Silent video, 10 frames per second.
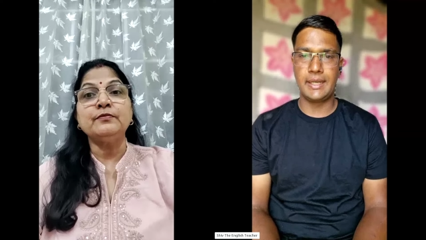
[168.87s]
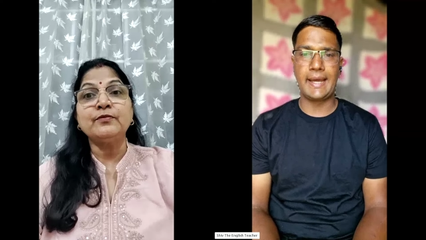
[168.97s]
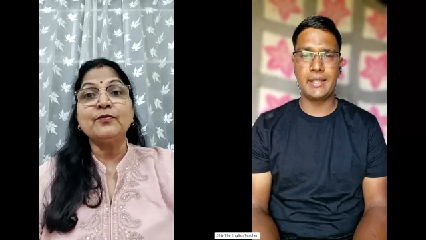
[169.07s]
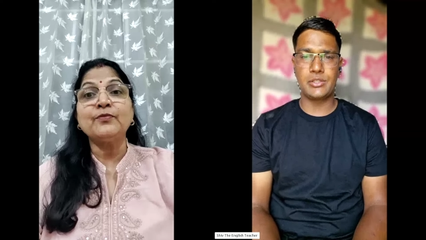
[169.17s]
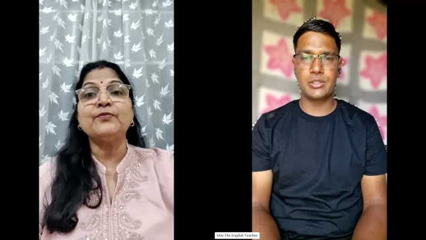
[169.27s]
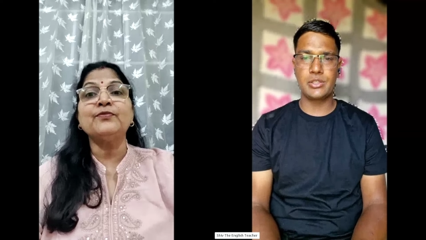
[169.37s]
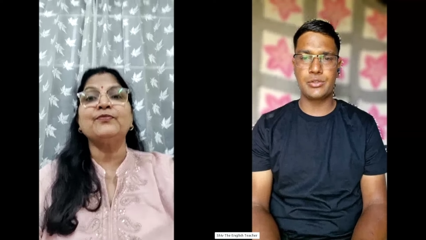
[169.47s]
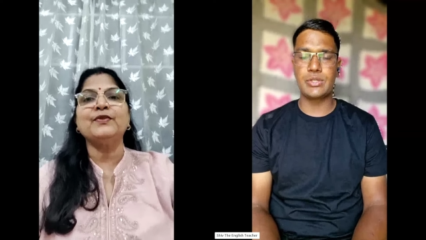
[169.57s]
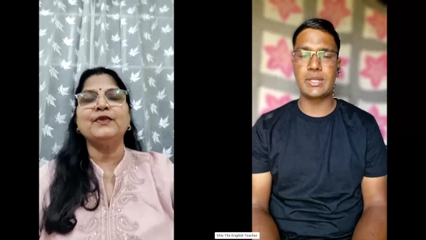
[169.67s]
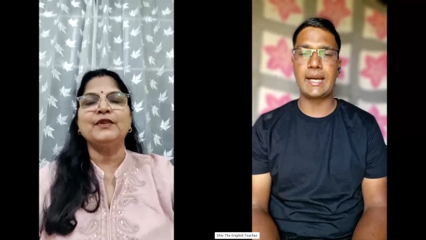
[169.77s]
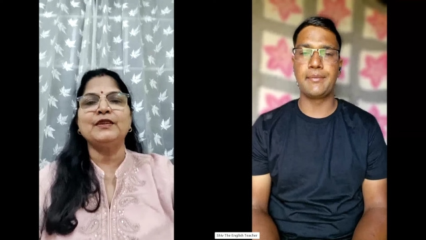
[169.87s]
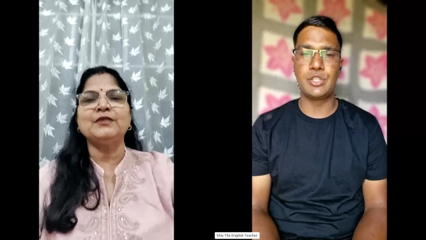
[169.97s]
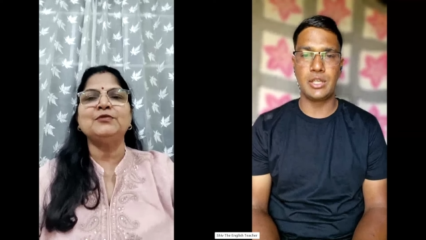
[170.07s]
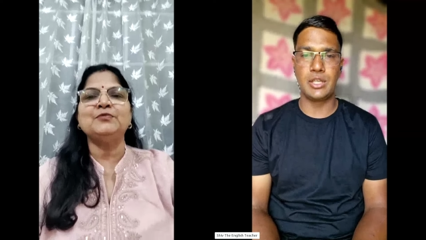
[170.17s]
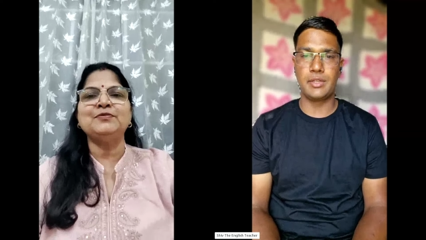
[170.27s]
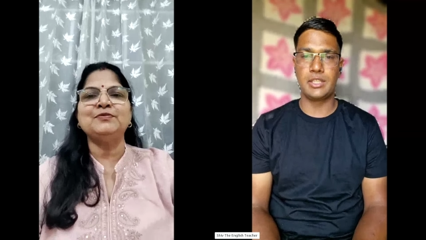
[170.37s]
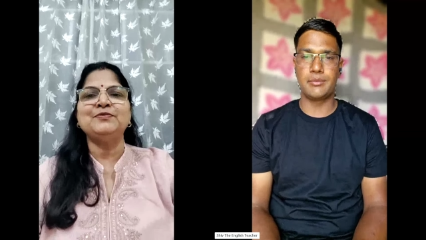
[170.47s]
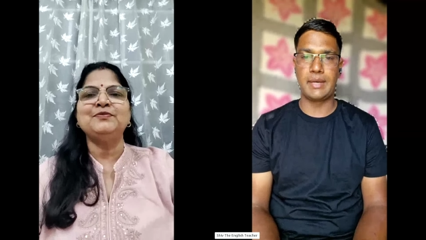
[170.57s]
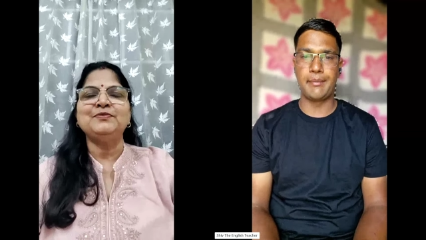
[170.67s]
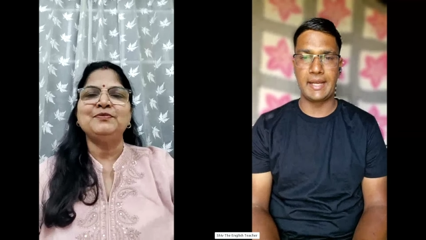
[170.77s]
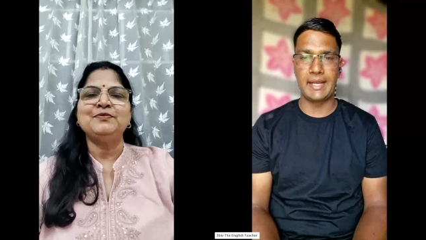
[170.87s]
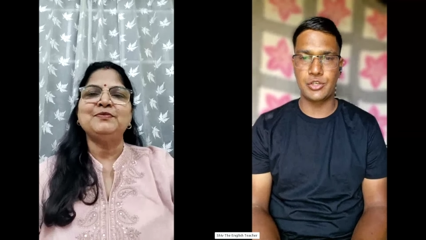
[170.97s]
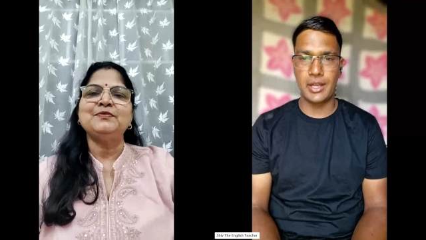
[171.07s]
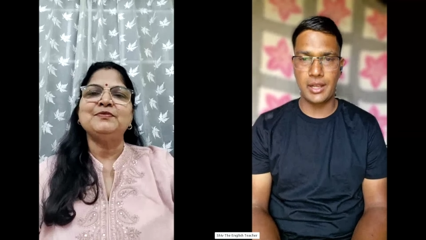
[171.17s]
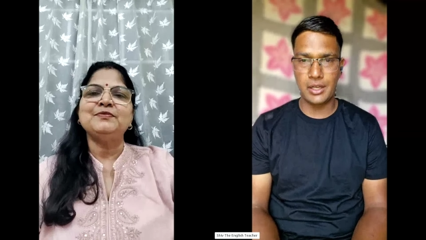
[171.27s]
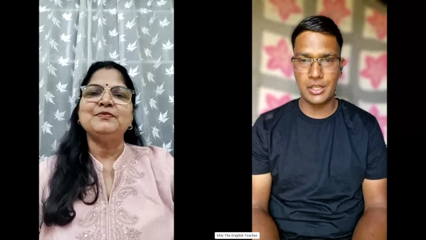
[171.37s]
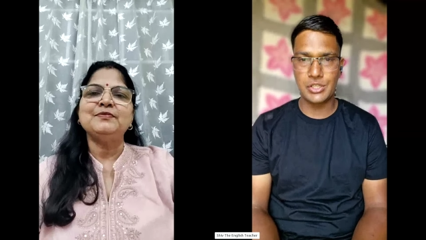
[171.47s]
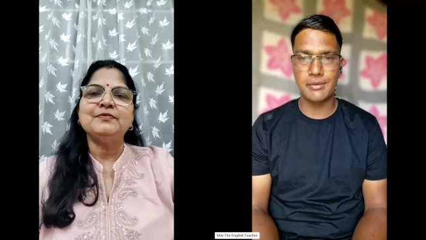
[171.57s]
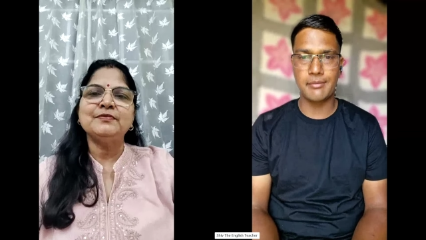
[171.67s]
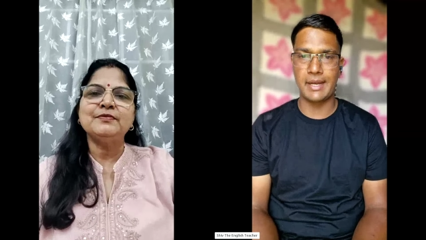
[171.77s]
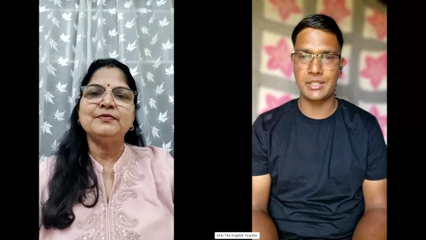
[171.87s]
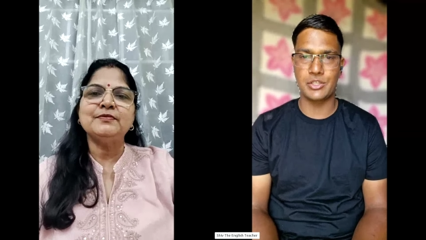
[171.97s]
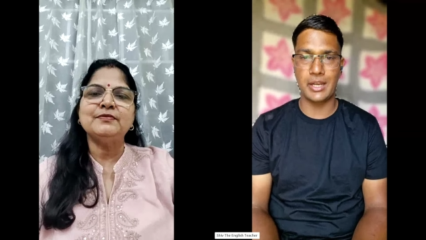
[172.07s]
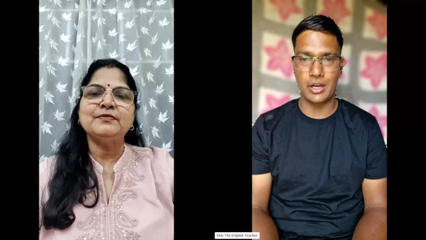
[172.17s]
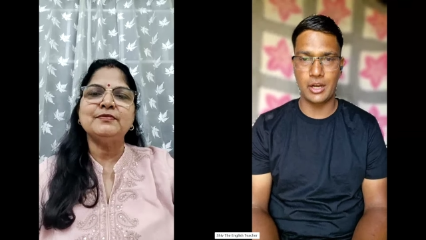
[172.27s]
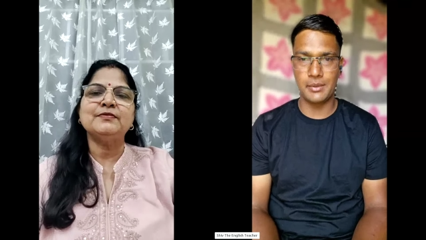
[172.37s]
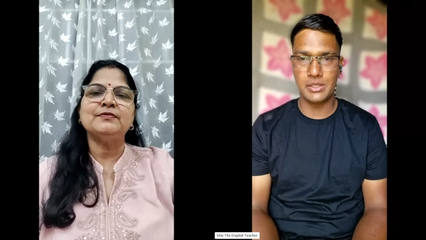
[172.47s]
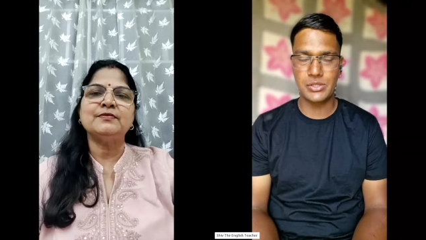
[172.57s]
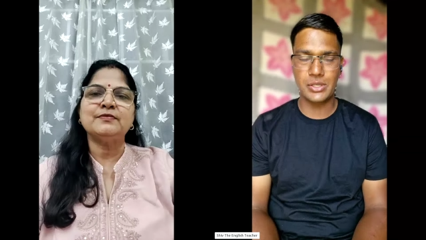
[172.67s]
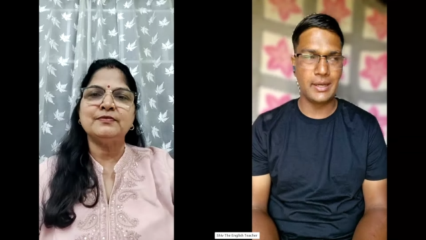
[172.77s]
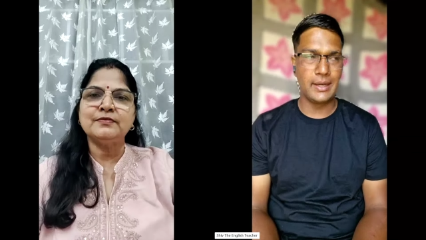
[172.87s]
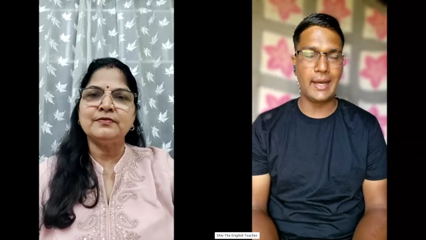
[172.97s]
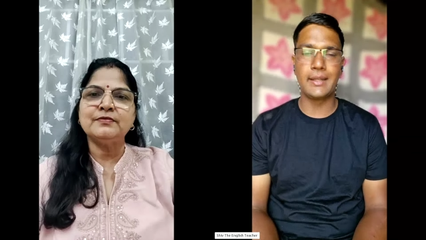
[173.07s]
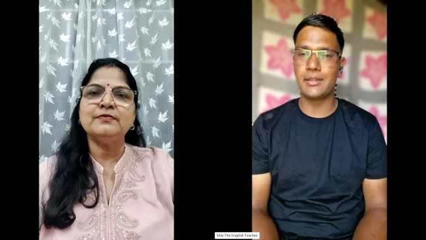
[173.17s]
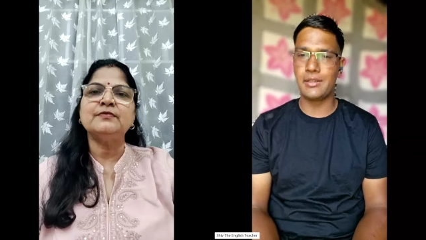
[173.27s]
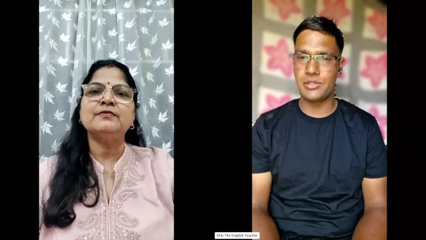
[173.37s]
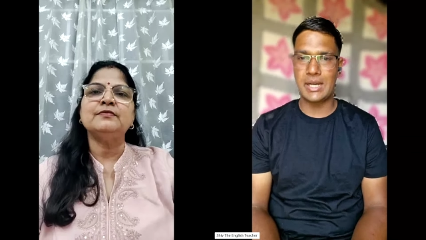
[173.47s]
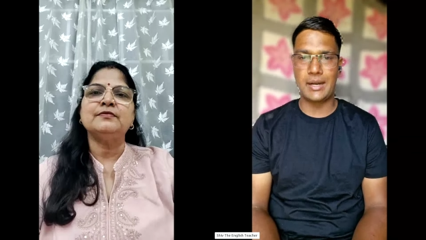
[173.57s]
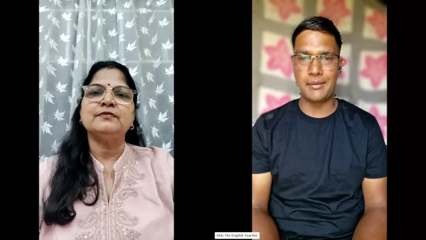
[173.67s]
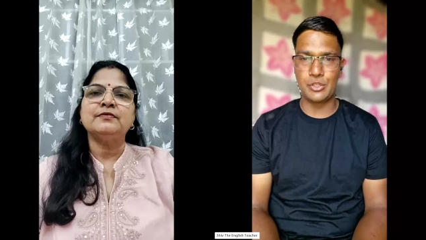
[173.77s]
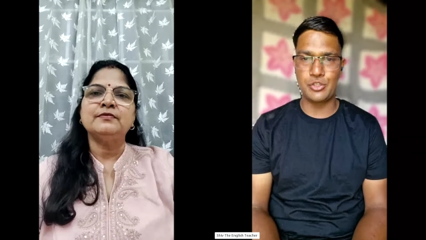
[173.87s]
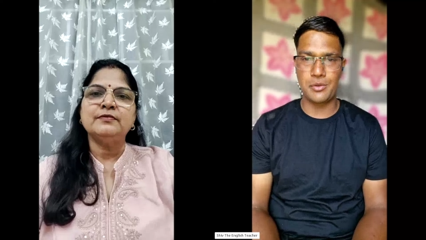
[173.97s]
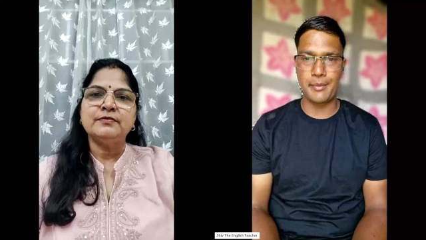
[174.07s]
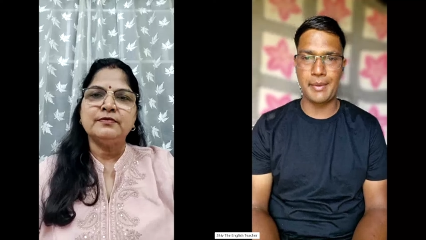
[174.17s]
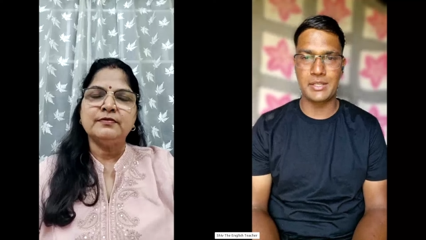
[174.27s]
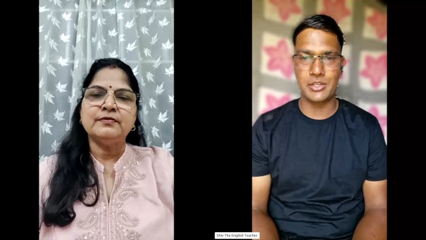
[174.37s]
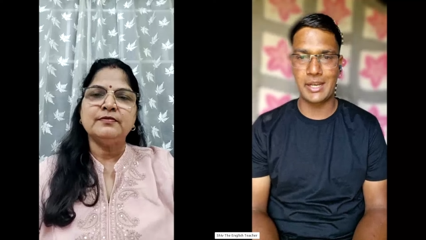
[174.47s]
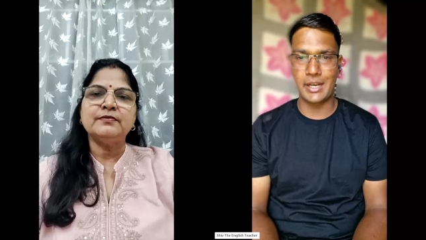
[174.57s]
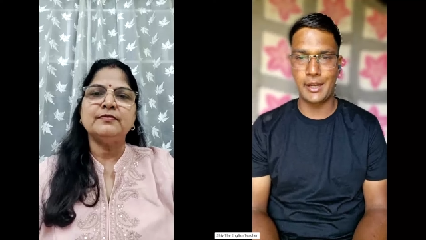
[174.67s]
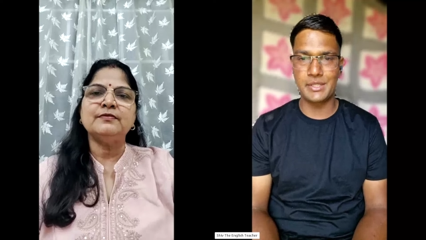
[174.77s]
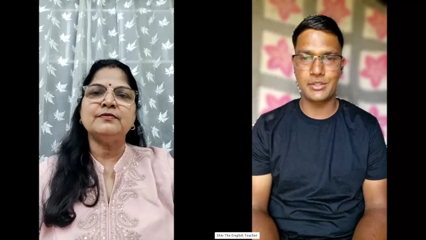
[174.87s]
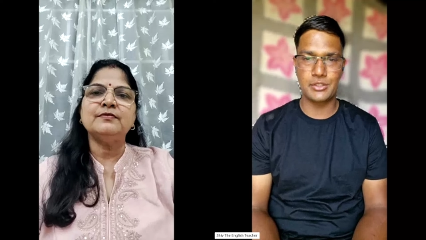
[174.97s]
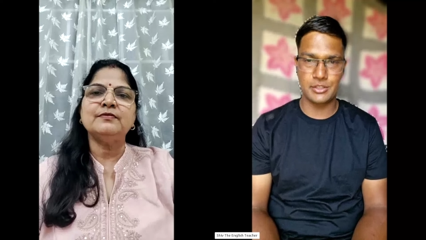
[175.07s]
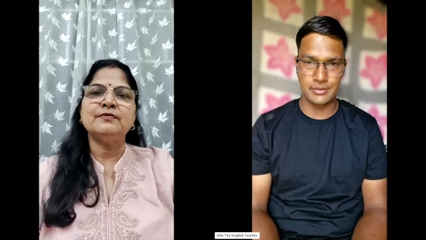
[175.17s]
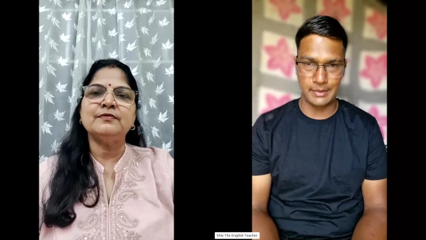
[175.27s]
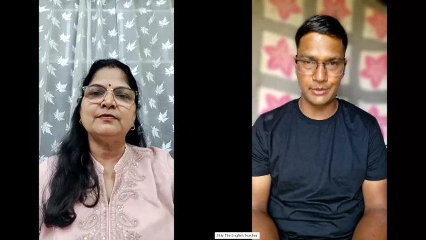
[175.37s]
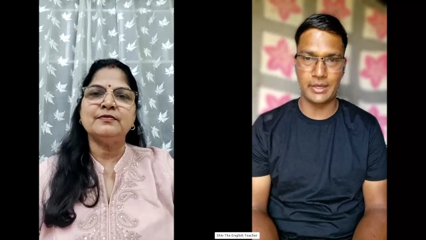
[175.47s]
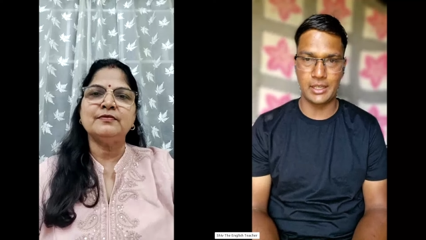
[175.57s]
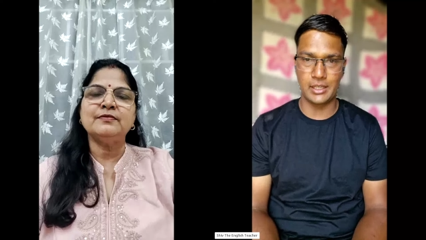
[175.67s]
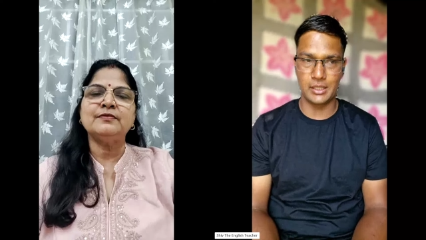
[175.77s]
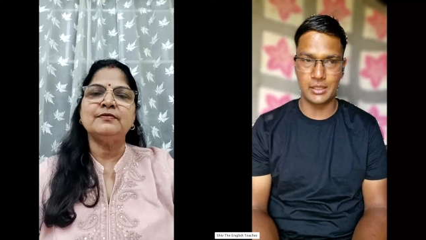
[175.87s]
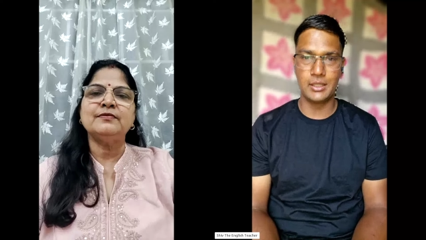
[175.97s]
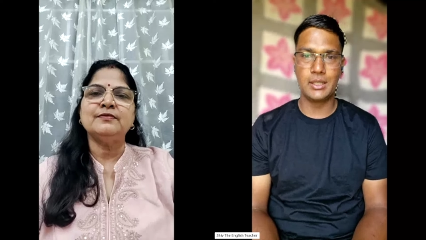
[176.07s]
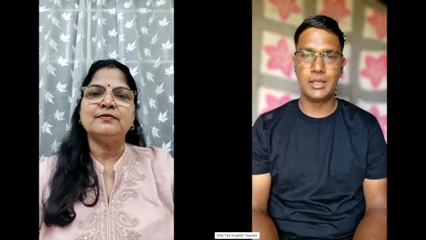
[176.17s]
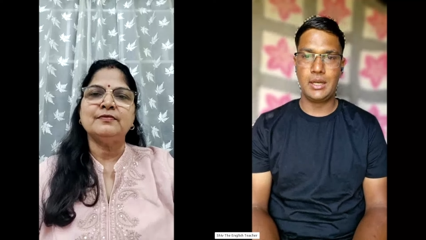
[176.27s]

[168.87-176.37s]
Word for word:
Speaker 1: in addition to this i'm done with my master in english master in commerce and um, this year i'm pursuing my master in economics this is my final year